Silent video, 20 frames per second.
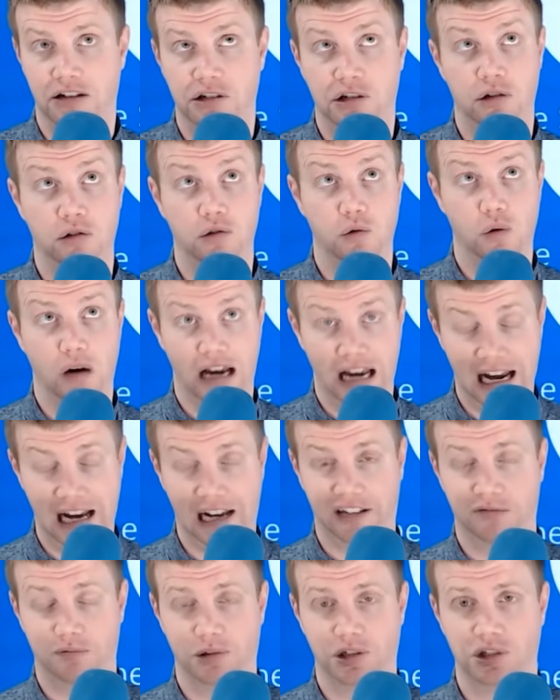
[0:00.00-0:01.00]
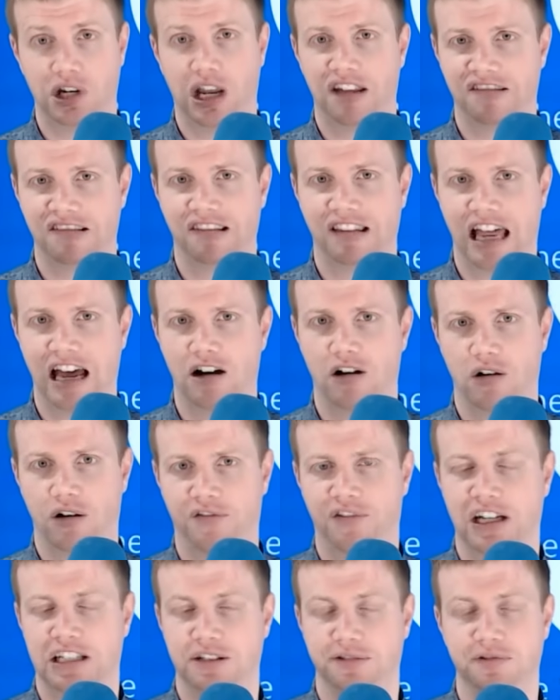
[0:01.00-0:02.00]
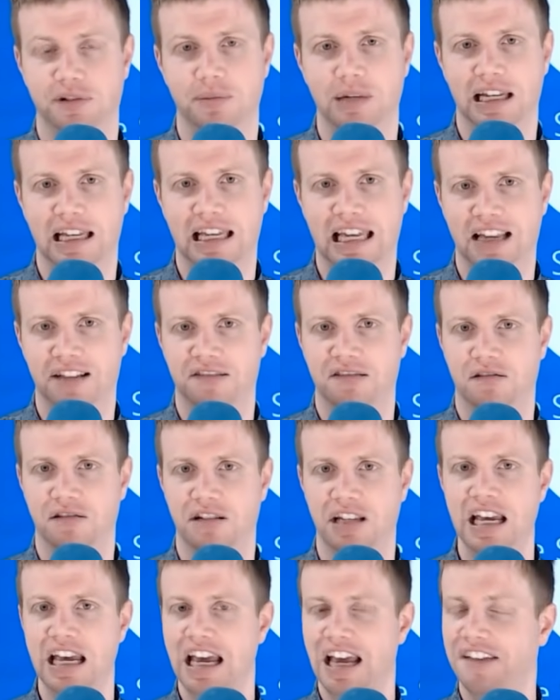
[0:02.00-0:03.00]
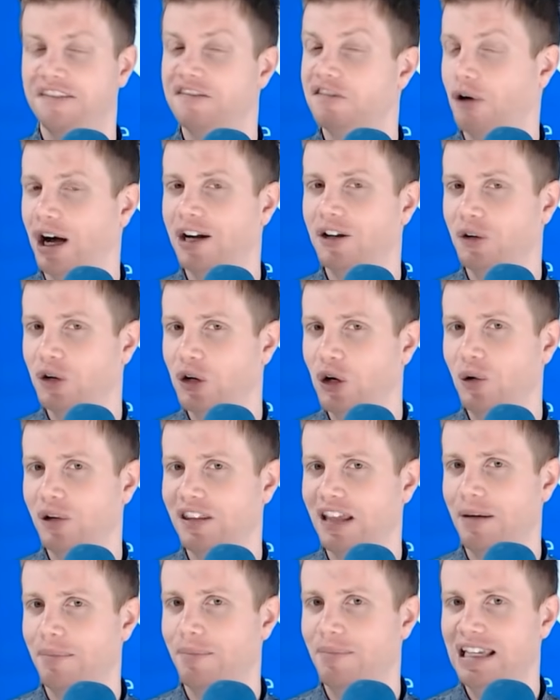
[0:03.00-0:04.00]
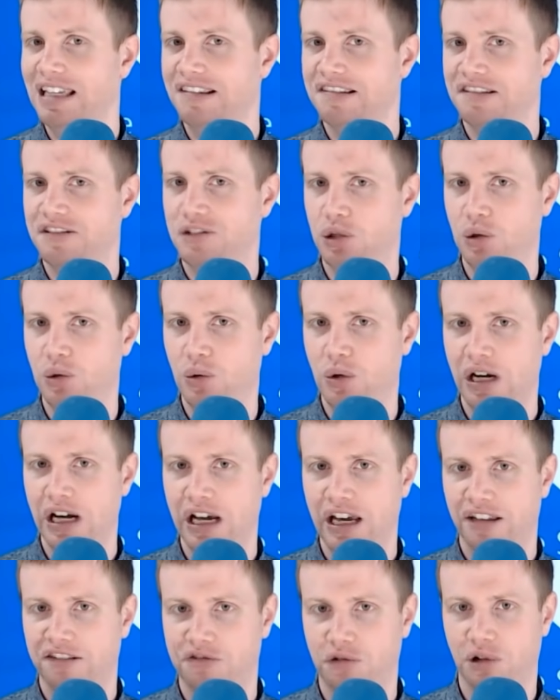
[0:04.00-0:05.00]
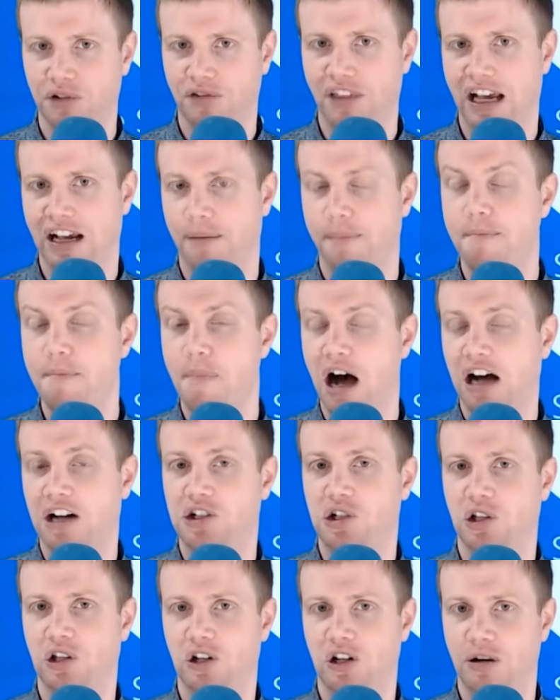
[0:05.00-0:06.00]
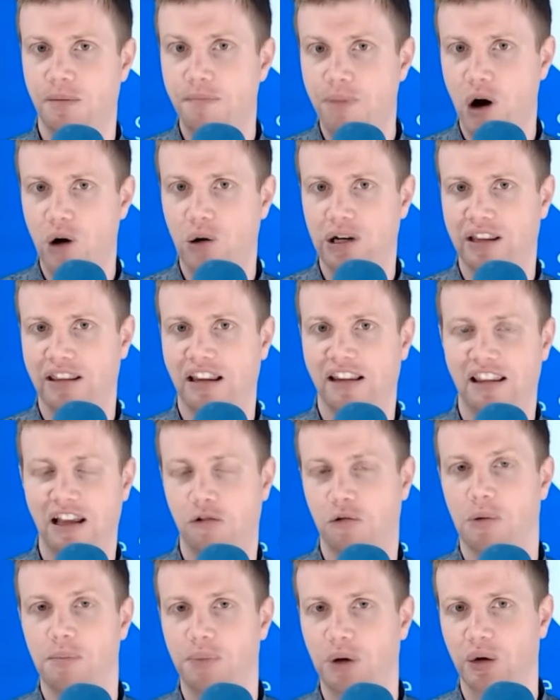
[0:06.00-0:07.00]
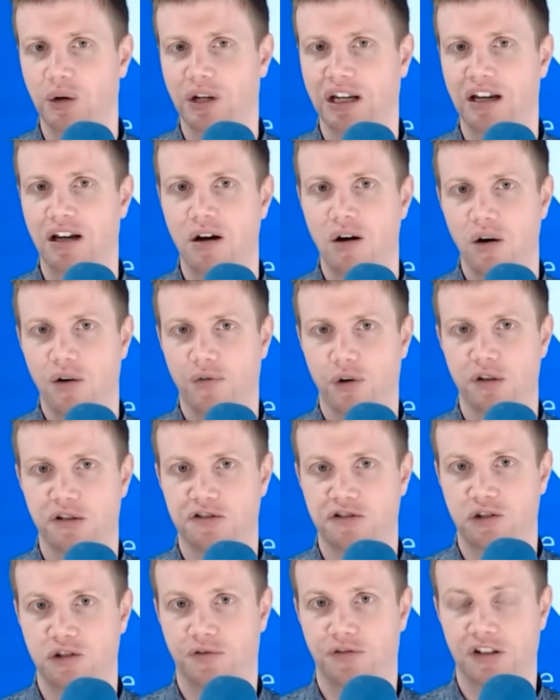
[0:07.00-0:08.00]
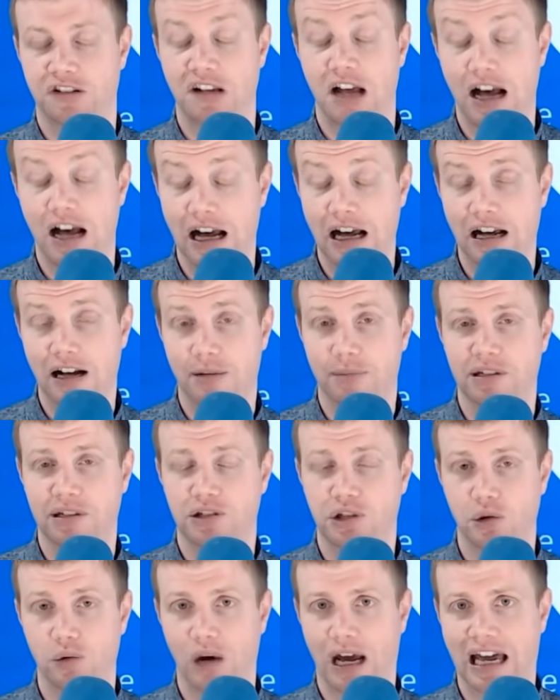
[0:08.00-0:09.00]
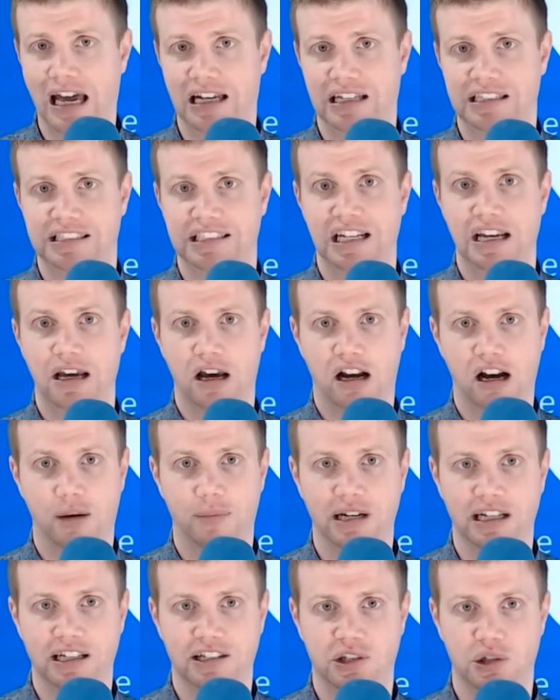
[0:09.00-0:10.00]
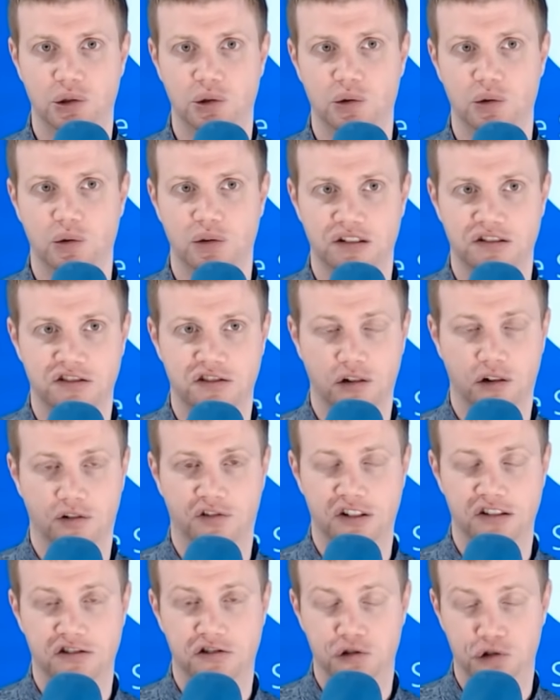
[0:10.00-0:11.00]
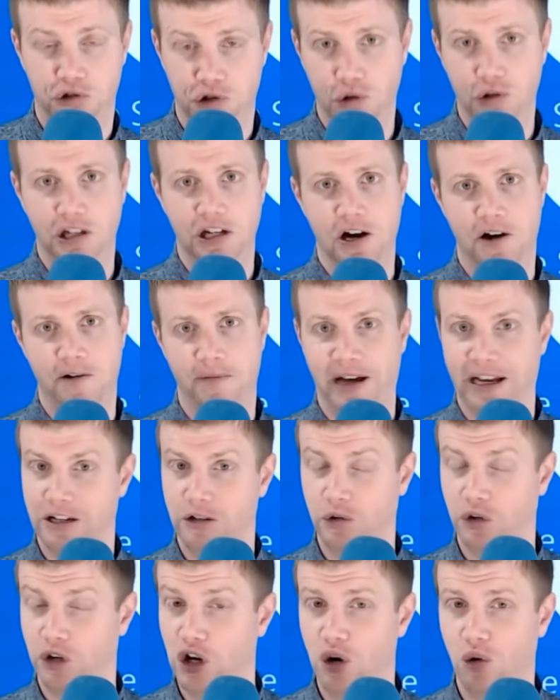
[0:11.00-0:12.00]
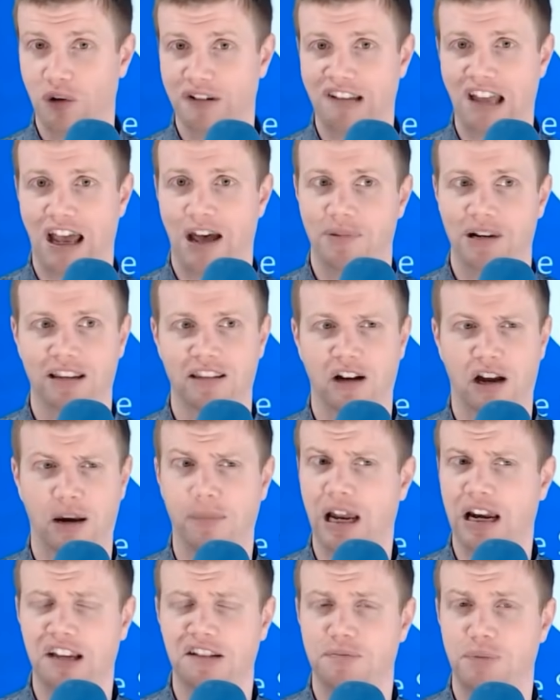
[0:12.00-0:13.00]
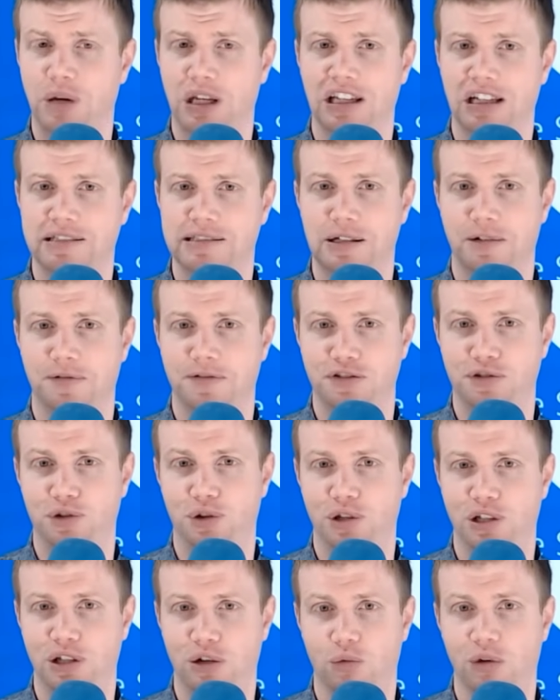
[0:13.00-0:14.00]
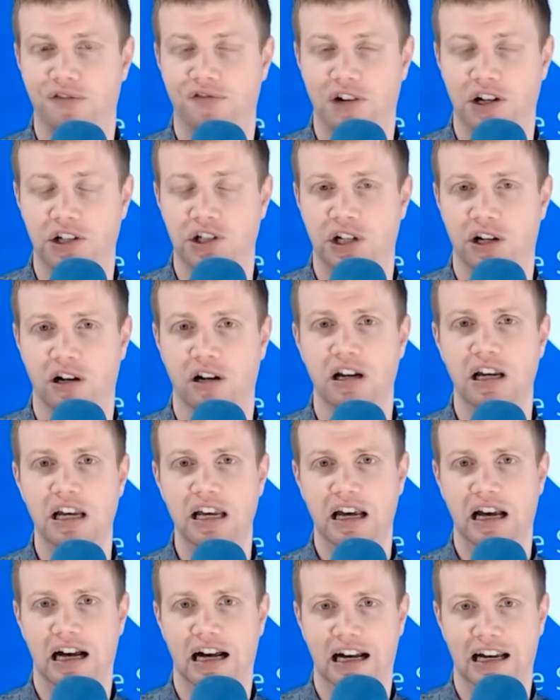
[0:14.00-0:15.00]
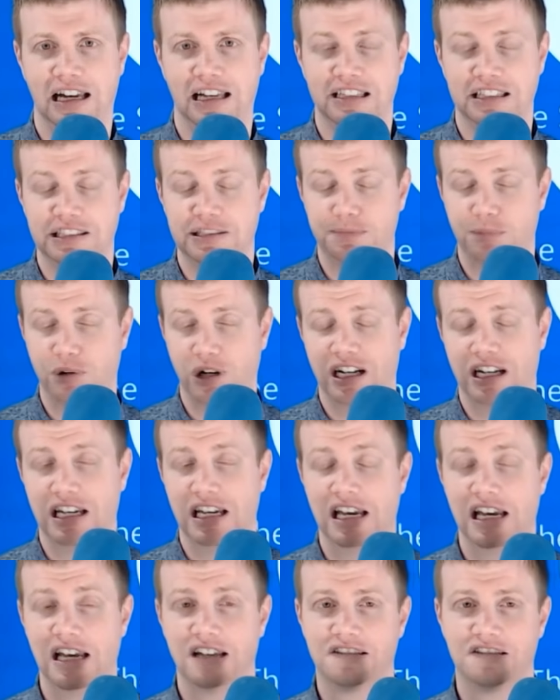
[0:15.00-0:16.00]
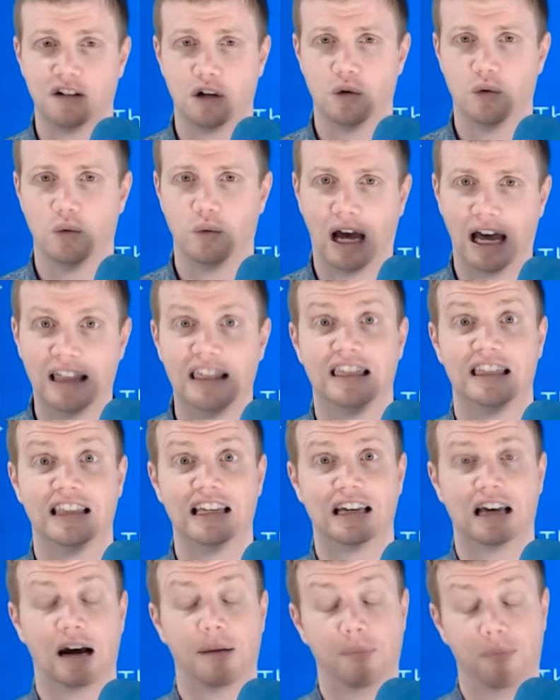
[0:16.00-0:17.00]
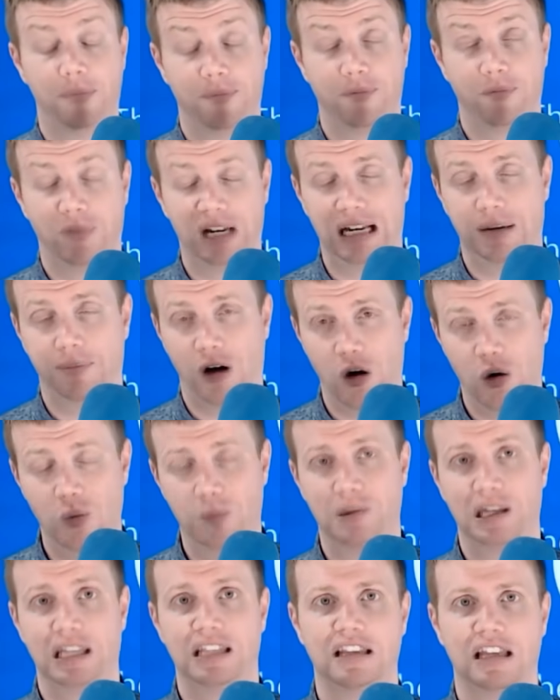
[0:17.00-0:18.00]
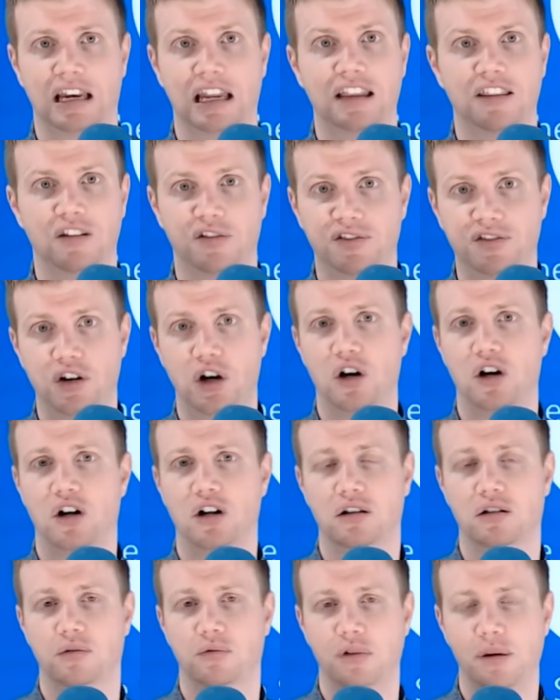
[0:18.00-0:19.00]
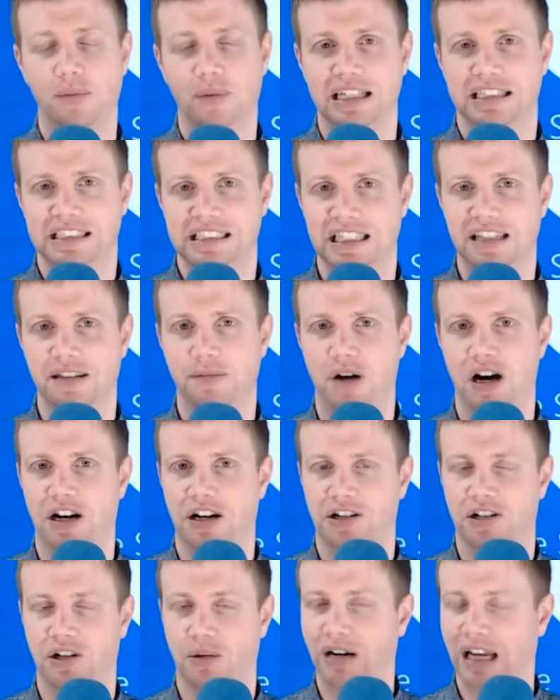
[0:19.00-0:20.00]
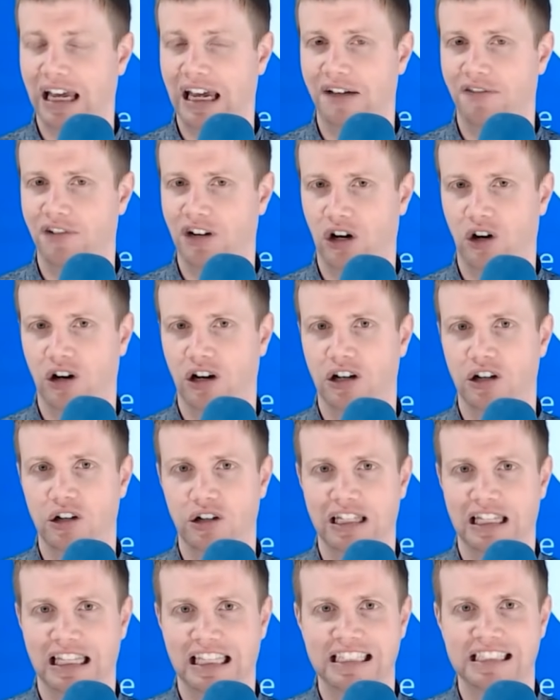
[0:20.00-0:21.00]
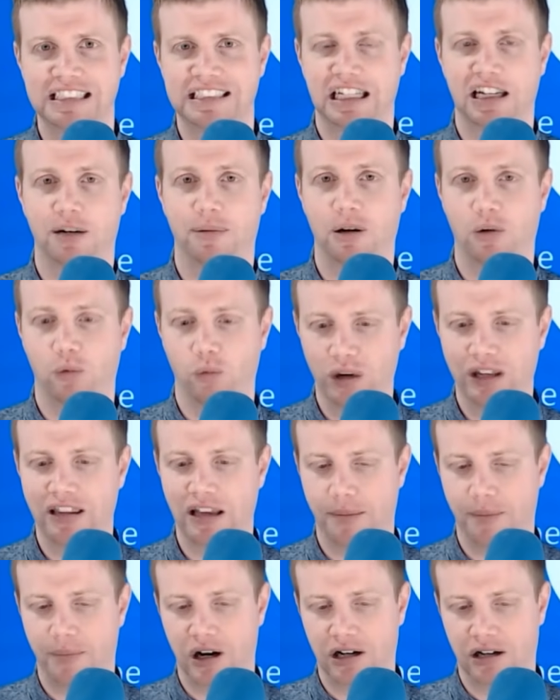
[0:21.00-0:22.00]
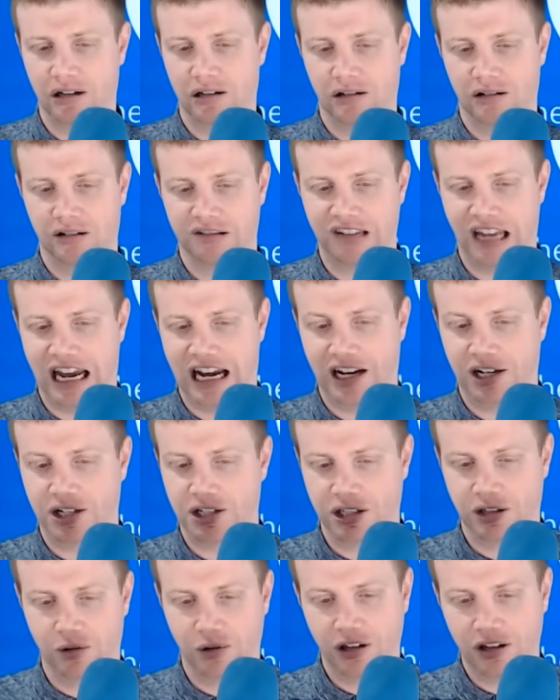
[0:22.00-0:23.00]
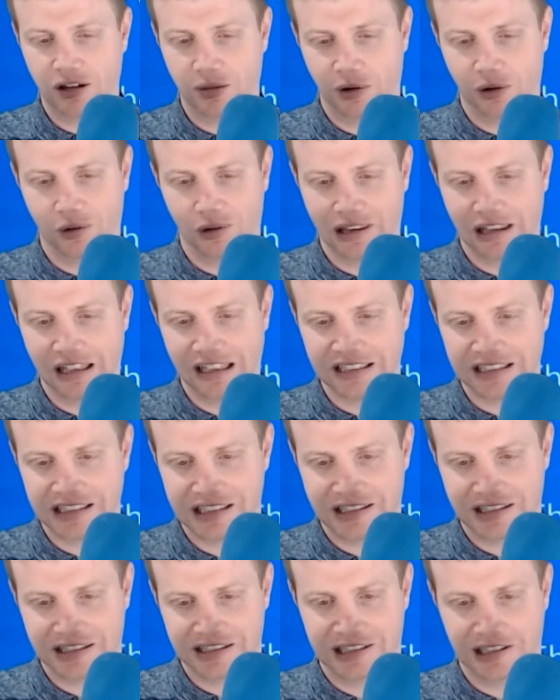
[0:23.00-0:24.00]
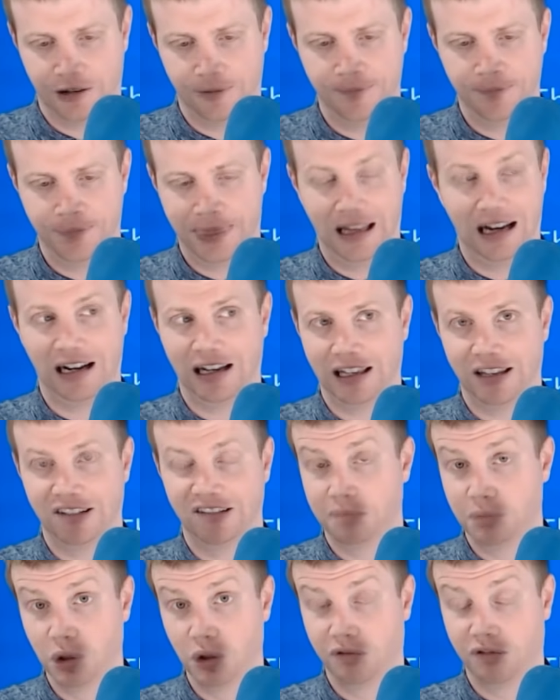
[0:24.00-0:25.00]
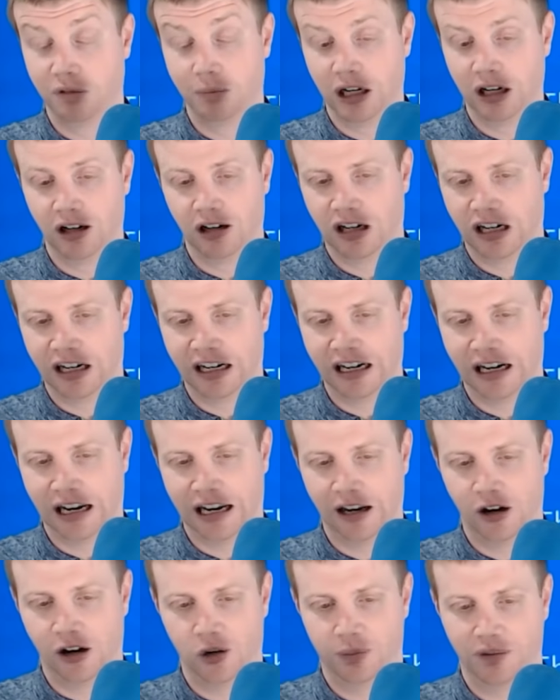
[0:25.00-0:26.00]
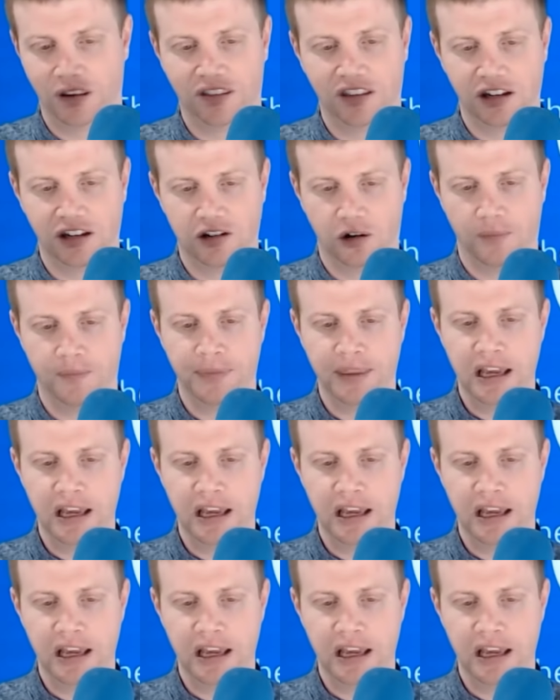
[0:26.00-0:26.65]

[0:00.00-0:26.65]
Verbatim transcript: 2X, which has now effectively been canceled. And so I don't know what that means to sort of that modular component that they were building for the Surface Hub 2X coming to the Surface Studio. I don't know what's happening there. I'm not expecting a Surface Studio refresh here uh, in the spring. So I think I'm I'm hoping that in the fall we might see the monitor, but I haven't heard good insight about when that monitor is actually going to be released. So uh, it's a beautiful monitor, I hope that they do.